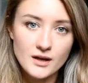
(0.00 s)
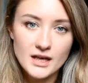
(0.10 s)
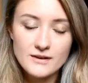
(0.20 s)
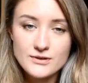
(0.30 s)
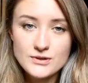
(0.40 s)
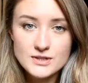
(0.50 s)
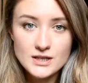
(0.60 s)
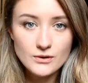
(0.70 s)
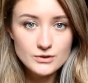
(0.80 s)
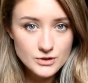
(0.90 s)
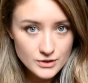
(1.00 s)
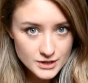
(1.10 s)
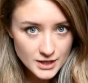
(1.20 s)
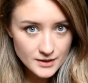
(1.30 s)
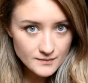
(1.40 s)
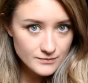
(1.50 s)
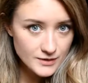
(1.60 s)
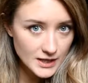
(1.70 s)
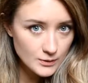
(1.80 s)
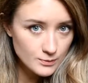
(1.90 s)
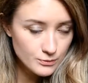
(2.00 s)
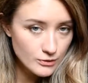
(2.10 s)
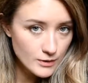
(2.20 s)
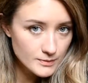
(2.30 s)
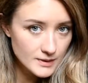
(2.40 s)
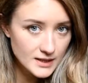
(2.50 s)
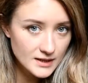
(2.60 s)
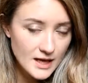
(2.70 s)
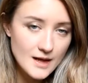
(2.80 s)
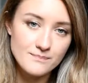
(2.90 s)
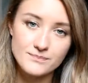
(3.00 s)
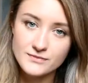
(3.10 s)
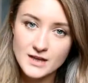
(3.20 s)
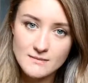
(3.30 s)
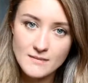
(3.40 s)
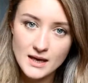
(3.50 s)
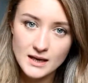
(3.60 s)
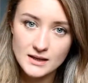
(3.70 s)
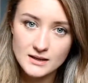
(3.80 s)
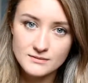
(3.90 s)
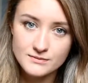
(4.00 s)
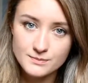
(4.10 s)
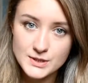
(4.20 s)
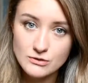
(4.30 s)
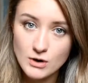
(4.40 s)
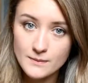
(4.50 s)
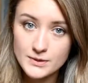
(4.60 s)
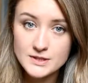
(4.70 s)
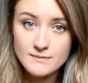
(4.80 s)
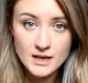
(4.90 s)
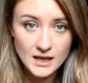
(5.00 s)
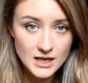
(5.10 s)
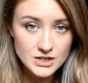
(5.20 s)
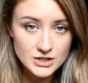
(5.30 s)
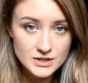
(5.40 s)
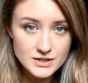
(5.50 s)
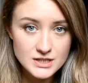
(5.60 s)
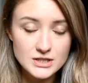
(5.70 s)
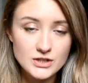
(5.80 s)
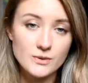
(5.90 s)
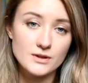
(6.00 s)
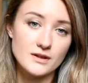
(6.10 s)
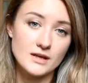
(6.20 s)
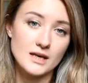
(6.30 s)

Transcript: If you see your doctor, they will probably, they may prescribe you some medications to deal with the